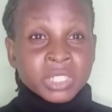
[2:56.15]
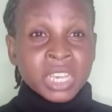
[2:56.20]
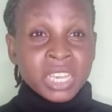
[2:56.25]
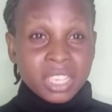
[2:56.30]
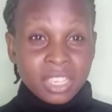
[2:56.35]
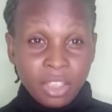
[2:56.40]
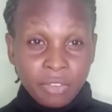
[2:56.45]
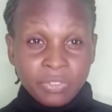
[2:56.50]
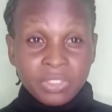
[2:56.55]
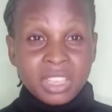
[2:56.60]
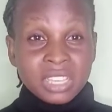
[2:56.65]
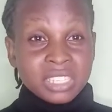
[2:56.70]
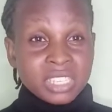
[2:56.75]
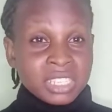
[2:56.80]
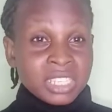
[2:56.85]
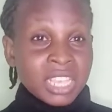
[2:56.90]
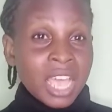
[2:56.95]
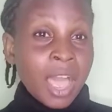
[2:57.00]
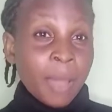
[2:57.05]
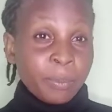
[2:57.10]
If this
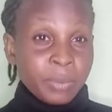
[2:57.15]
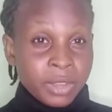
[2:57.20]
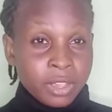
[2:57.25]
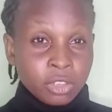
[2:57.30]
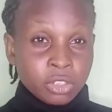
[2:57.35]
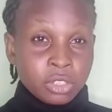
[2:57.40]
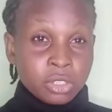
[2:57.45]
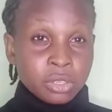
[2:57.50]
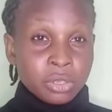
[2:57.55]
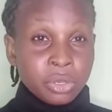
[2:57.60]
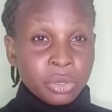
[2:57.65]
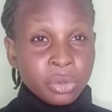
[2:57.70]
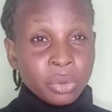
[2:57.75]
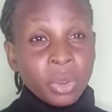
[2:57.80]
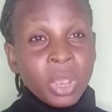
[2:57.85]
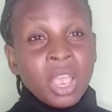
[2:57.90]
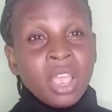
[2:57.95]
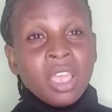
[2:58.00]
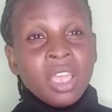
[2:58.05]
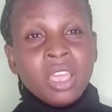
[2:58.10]
is happening to you,
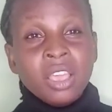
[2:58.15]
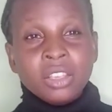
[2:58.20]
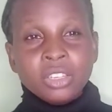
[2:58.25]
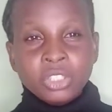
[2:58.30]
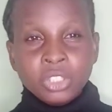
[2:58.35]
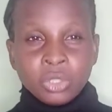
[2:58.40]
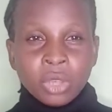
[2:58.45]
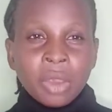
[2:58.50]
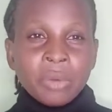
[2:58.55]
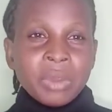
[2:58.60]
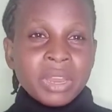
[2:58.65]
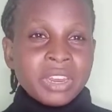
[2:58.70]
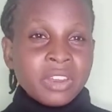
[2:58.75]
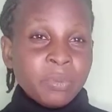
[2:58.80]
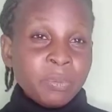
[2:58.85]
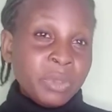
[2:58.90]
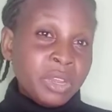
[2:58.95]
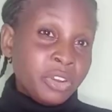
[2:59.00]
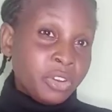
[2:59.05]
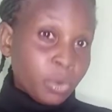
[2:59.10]
you are already
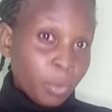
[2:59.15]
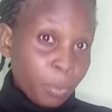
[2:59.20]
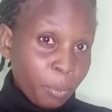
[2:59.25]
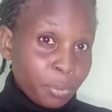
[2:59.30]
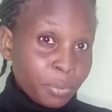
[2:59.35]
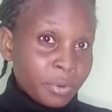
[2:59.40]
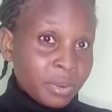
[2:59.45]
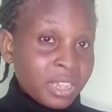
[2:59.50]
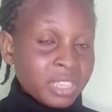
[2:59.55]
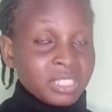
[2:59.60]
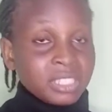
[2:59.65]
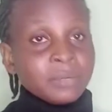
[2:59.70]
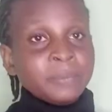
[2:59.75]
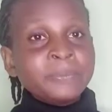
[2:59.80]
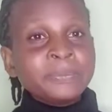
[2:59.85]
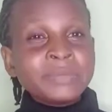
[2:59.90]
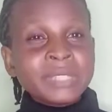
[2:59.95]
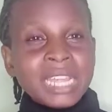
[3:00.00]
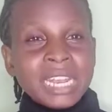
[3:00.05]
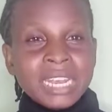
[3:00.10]
being depressed.
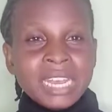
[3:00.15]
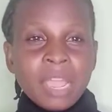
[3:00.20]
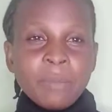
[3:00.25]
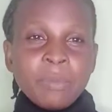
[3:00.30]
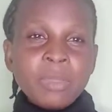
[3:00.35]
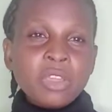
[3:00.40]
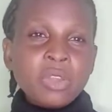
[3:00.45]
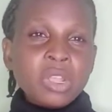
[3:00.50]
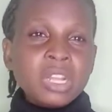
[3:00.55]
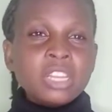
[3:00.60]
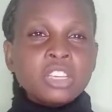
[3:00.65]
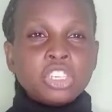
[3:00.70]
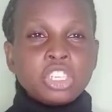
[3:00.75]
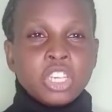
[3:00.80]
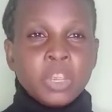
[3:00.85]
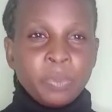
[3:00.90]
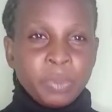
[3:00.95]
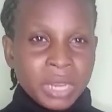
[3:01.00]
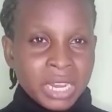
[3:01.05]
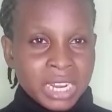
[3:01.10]
Let me quickly
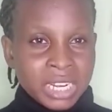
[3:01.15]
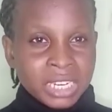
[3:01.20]
chip in